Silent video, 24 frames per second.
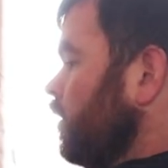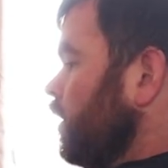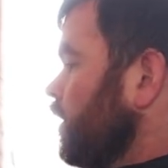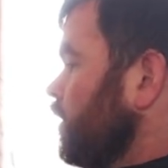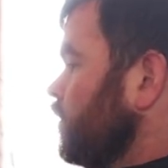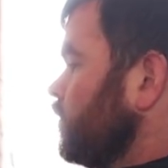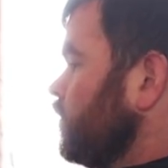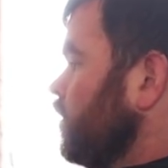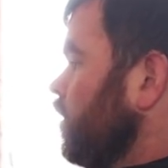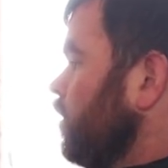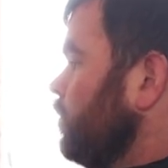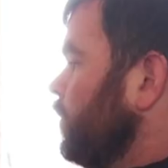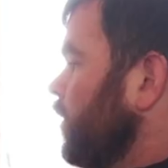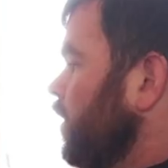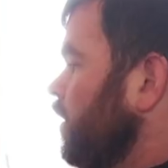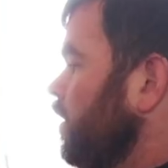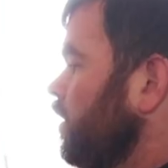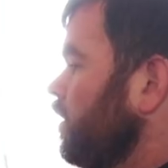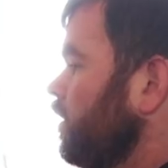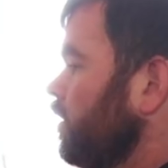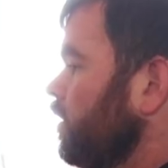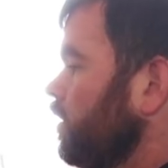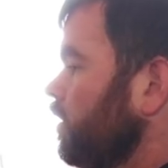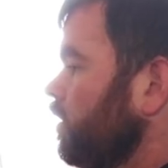in the top
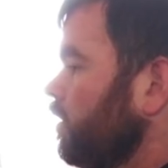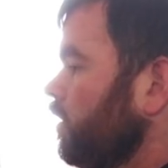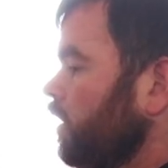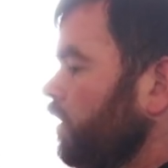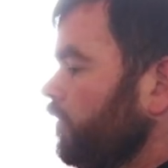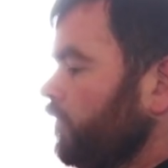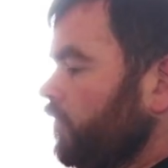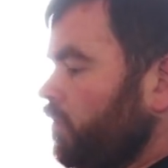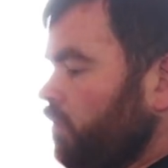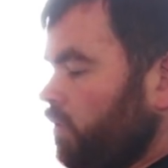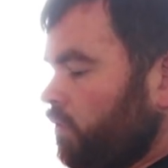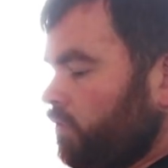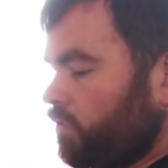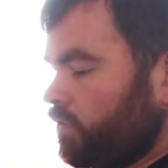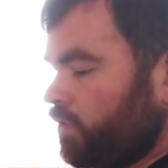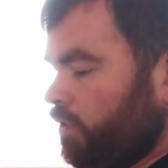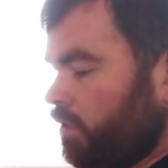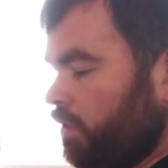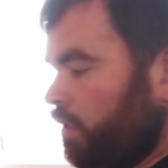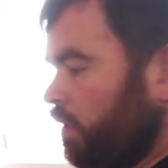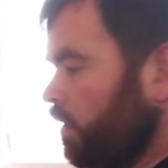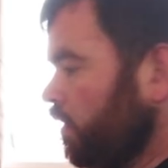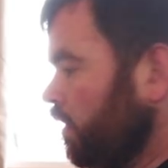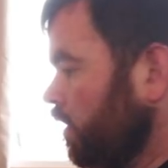I've got
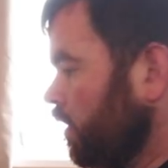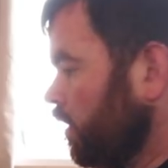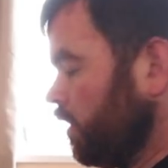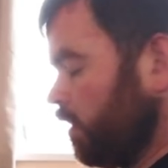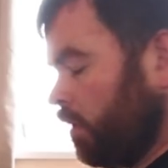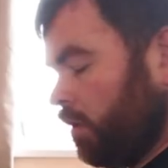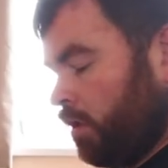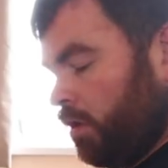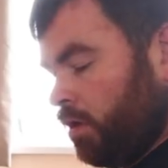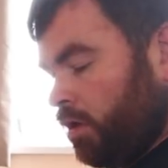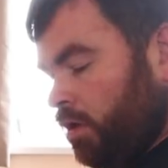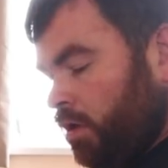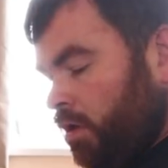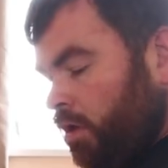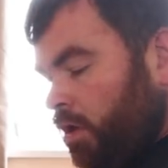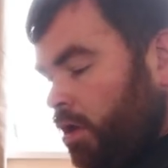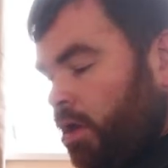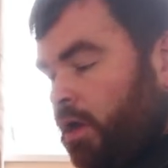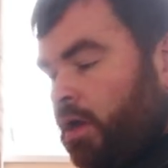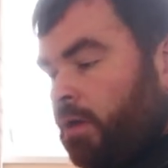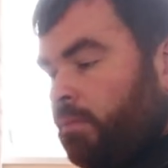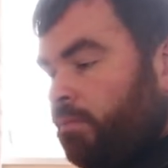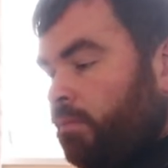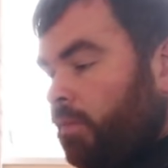
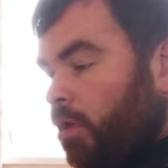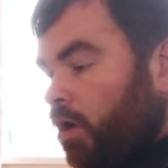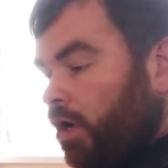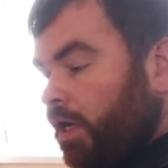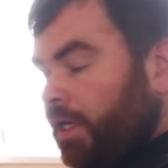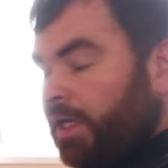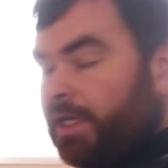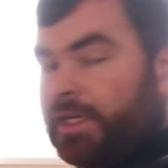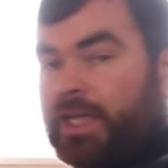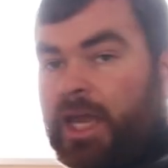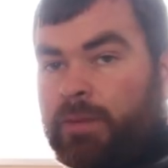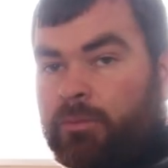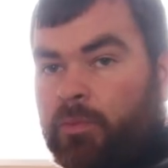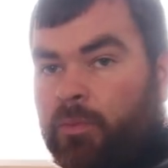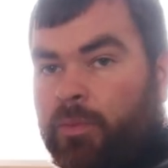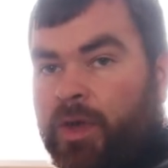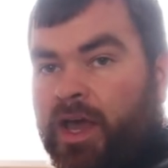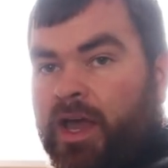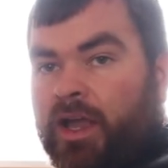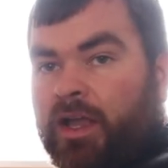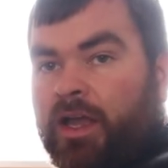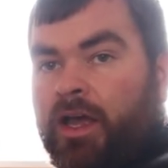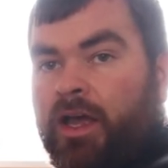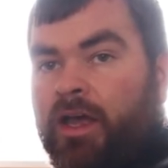my camera
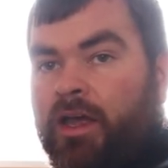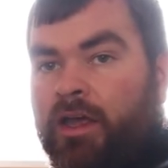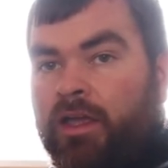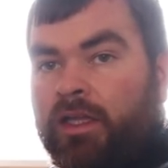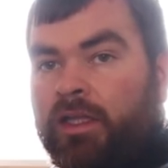bag